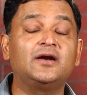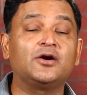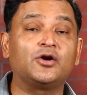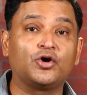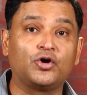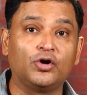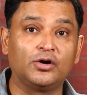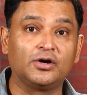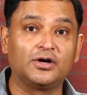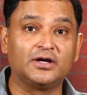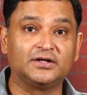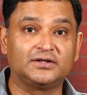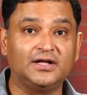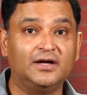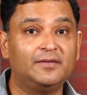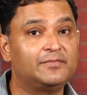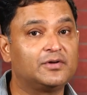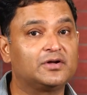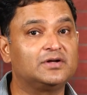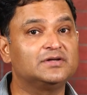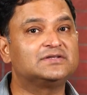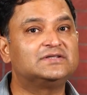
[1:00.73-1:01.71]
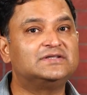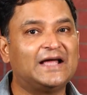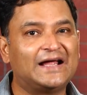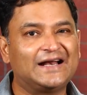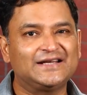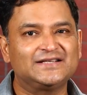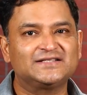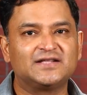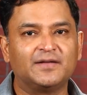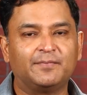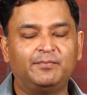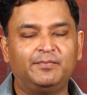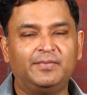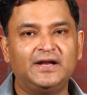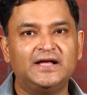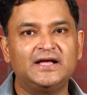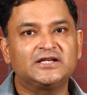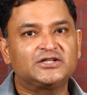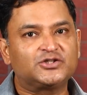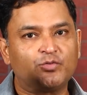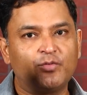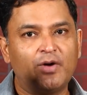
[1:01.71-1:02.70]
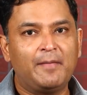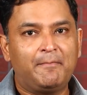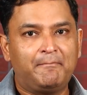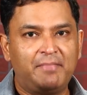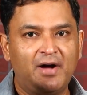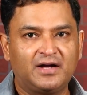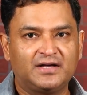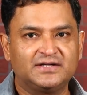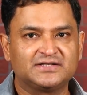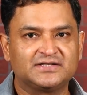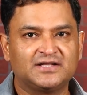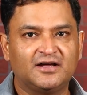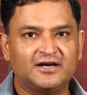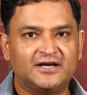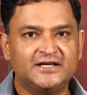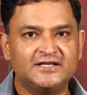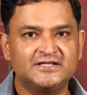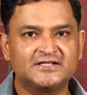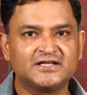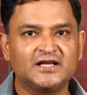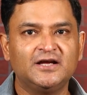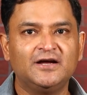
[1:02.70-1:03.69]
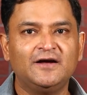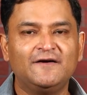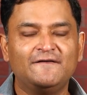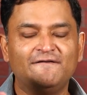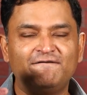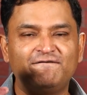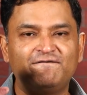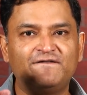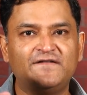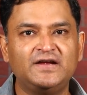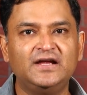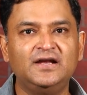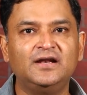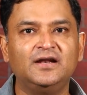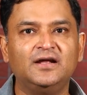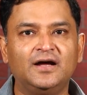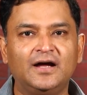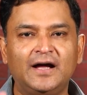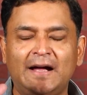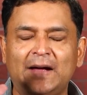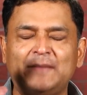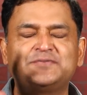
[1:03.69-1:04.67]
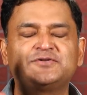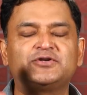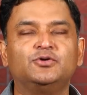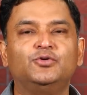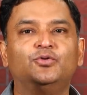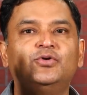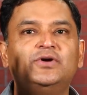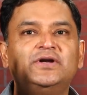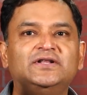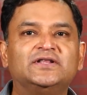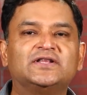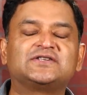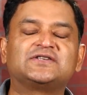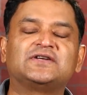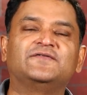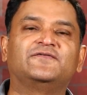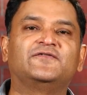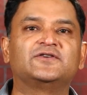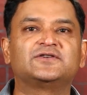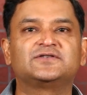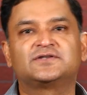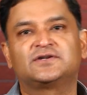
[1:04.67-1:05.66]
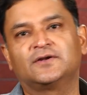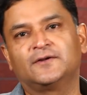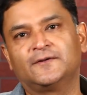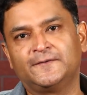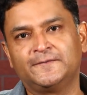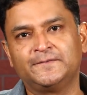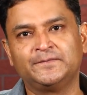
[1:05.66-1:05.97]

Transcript: and Kolkata because that is the place where Pakistanis feel absolutely the safest.